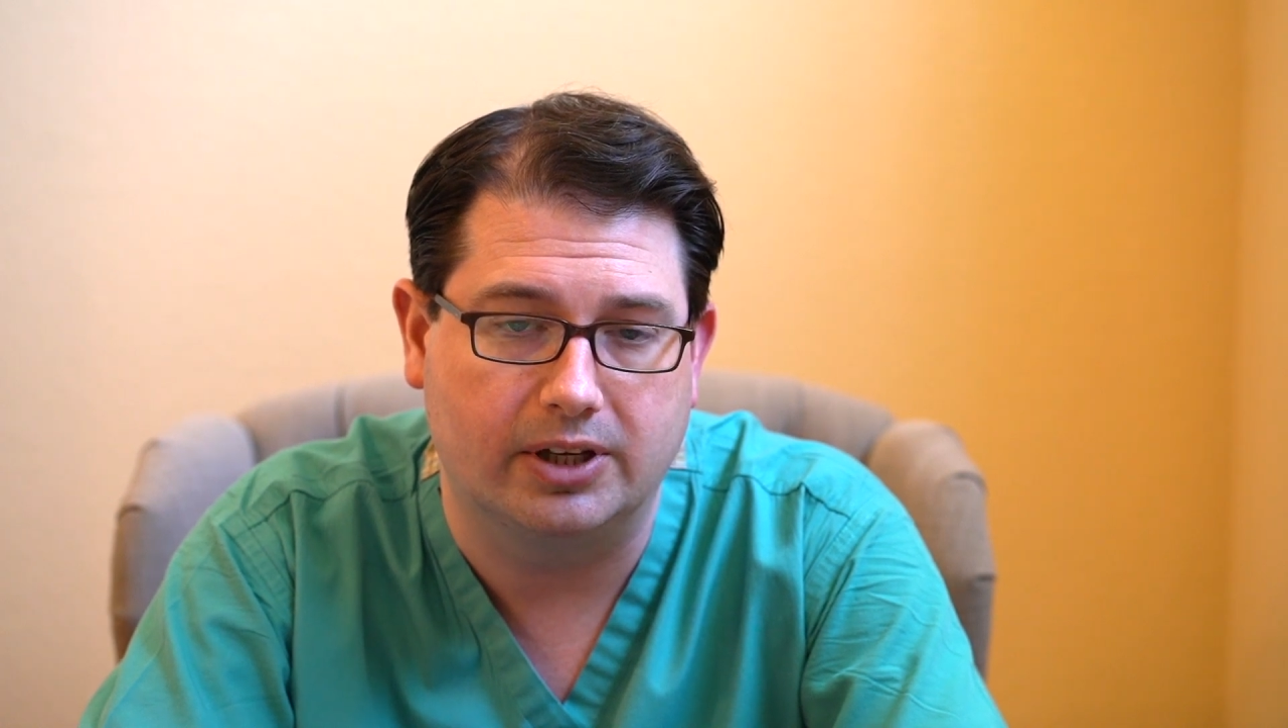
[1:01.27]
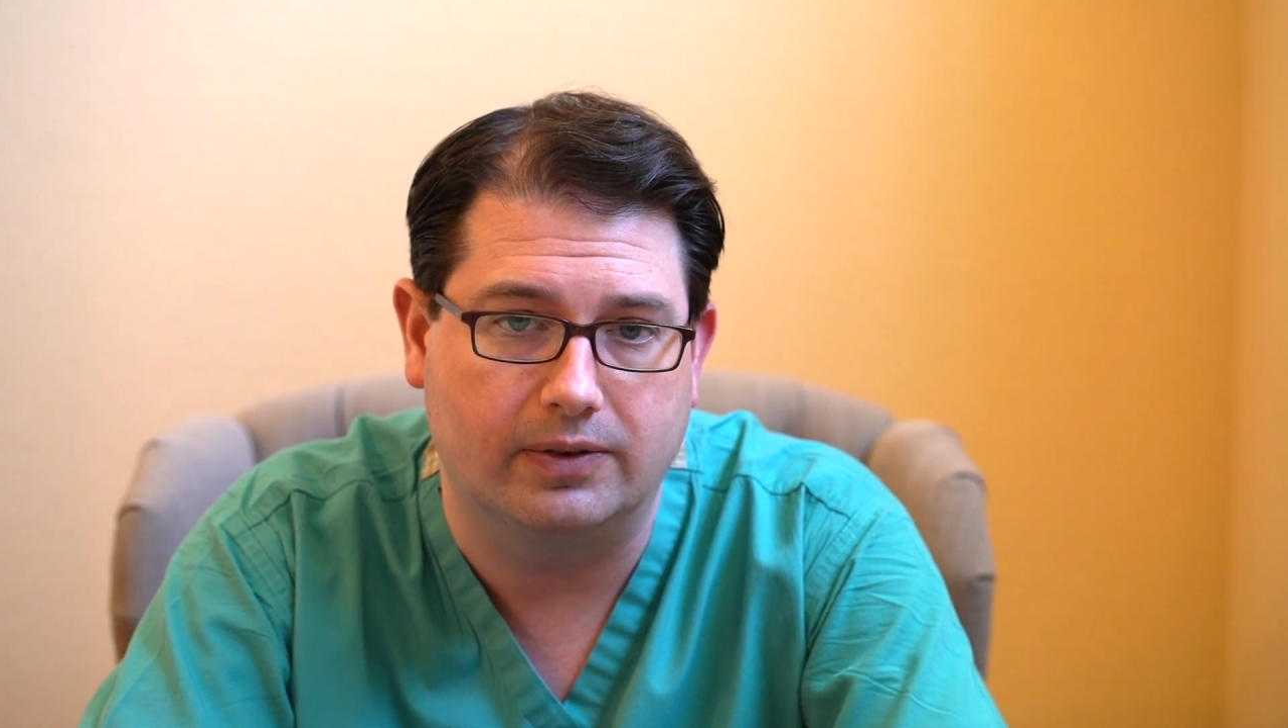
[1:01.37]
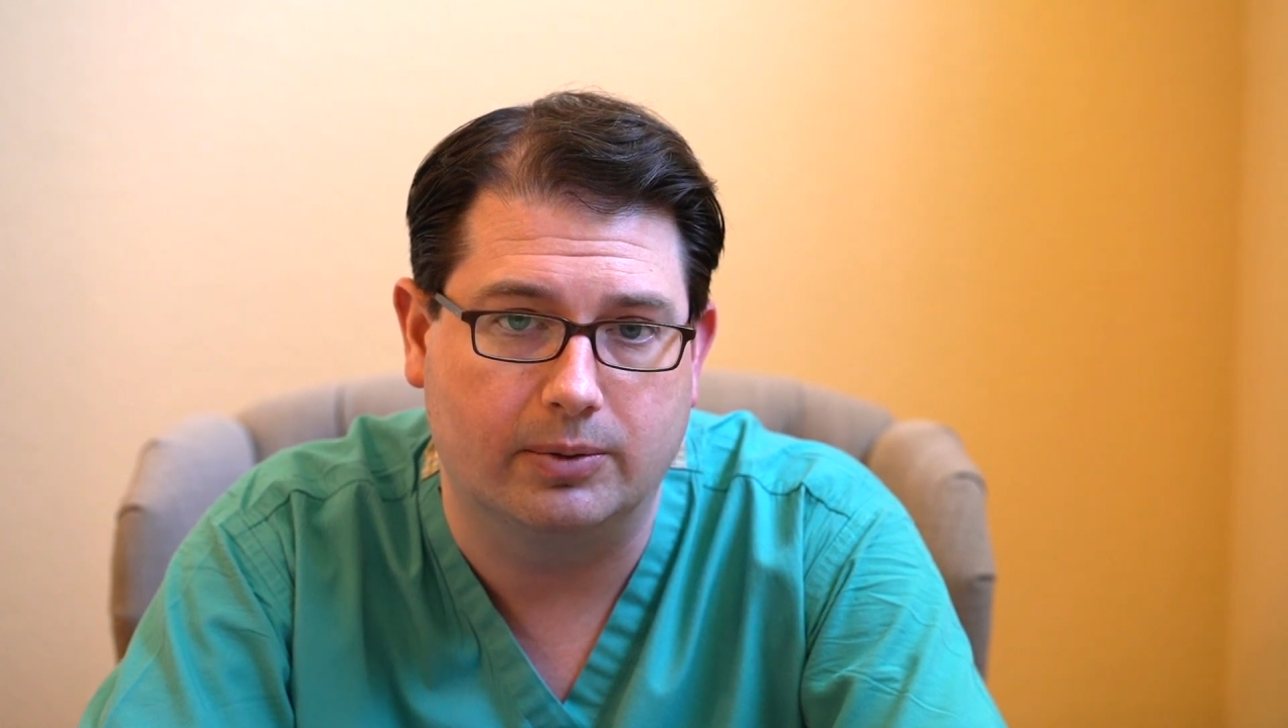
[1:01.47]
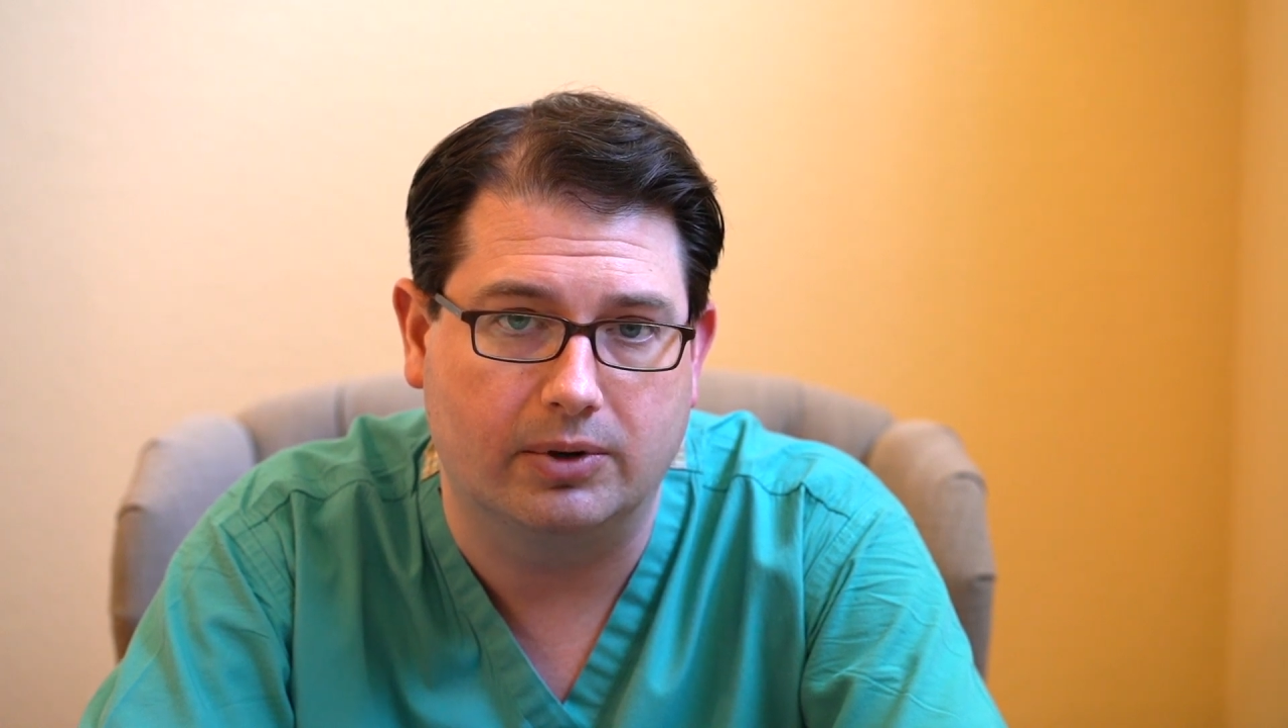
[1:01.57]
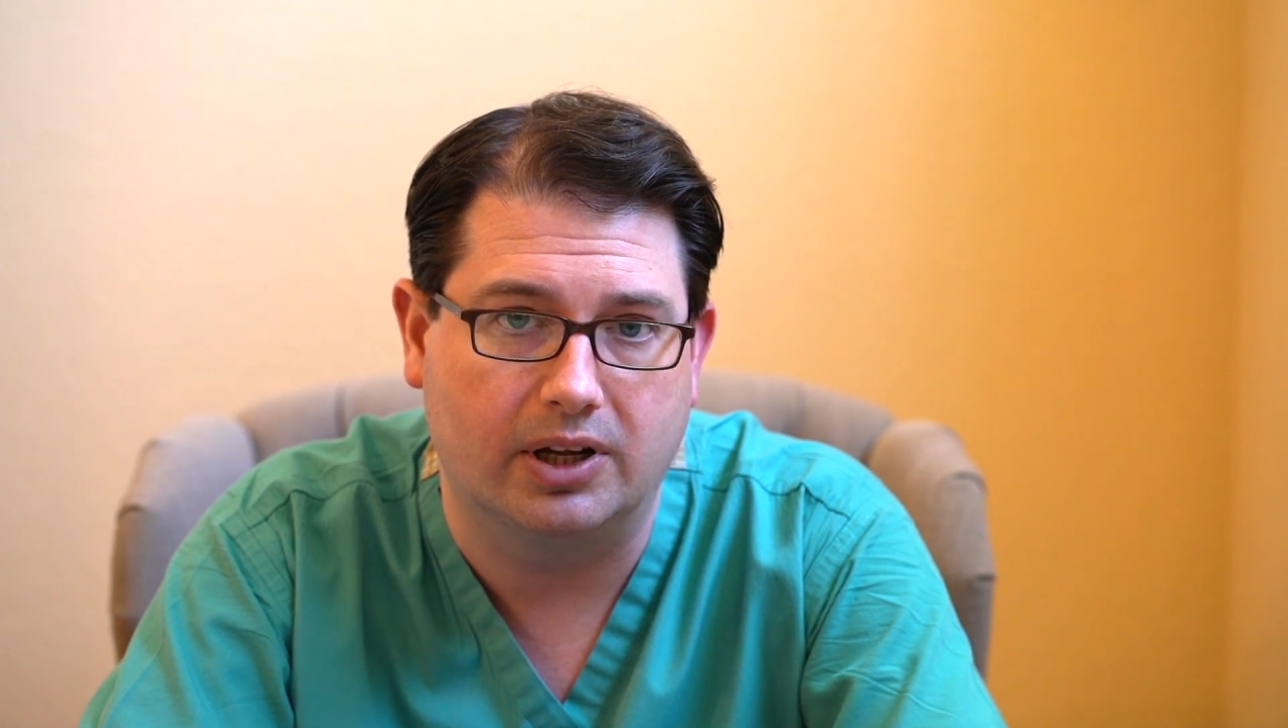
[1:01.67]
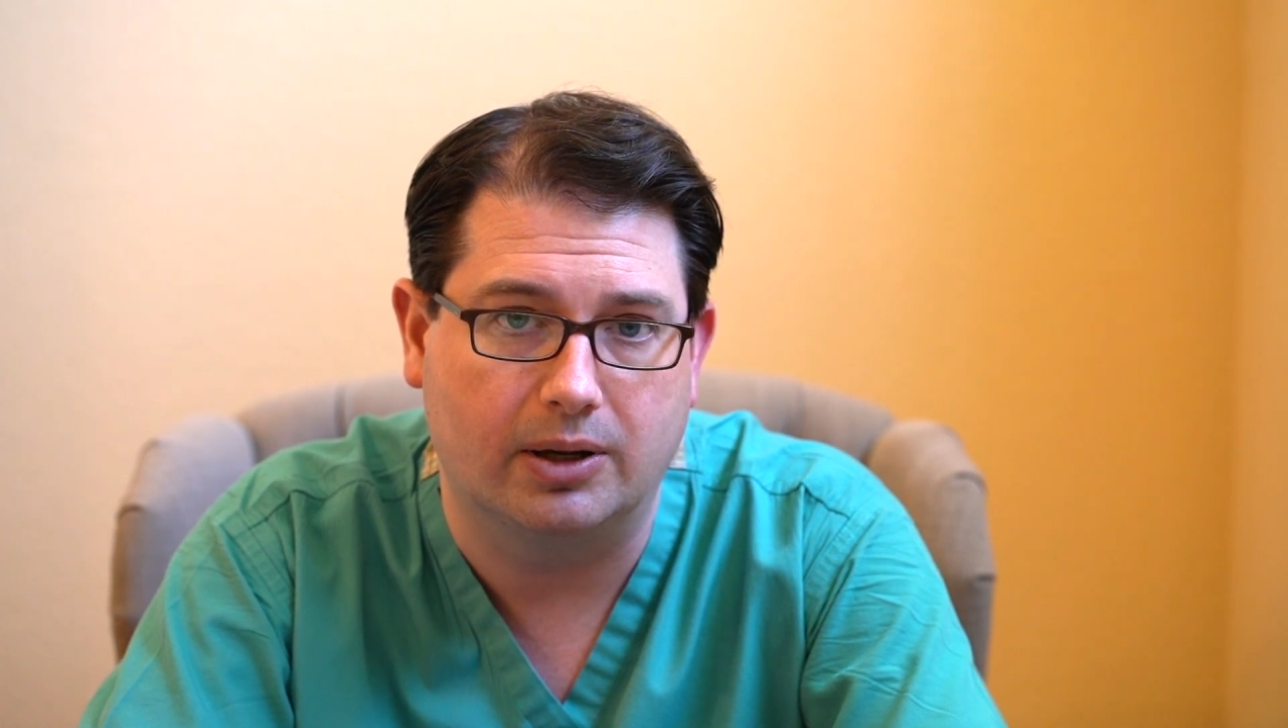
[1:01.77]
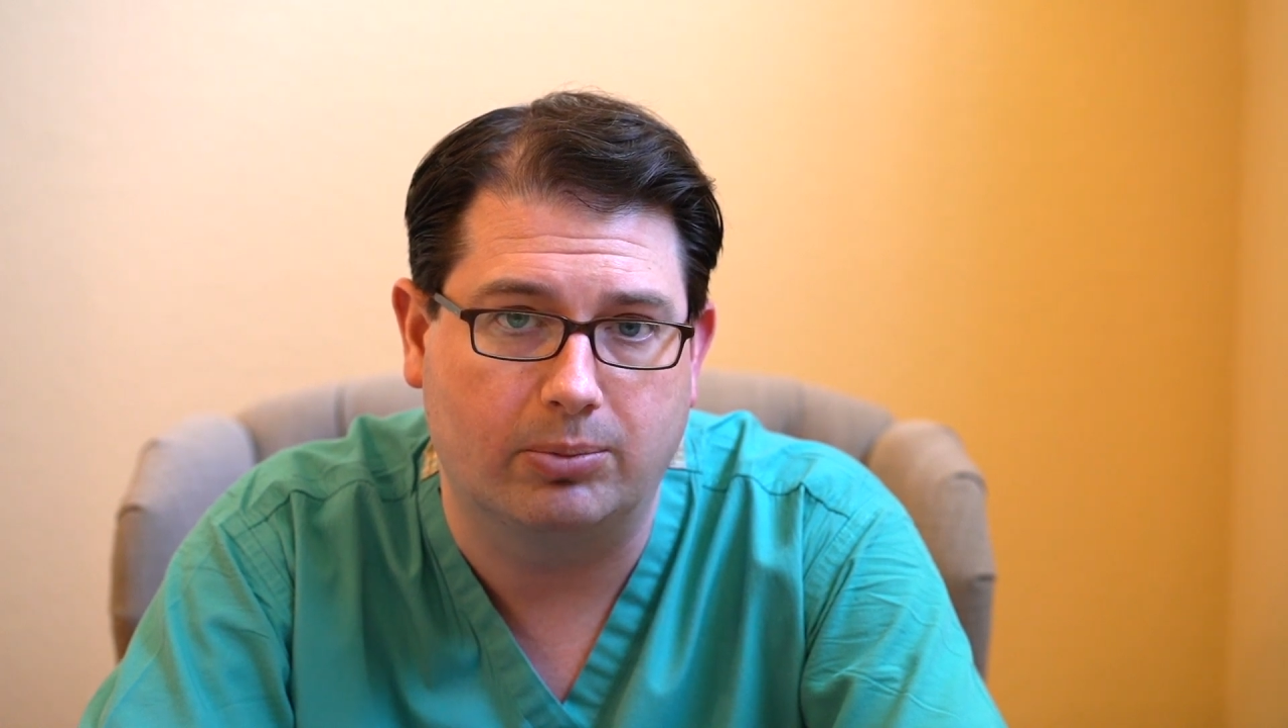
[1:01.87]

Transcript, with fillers: even uh,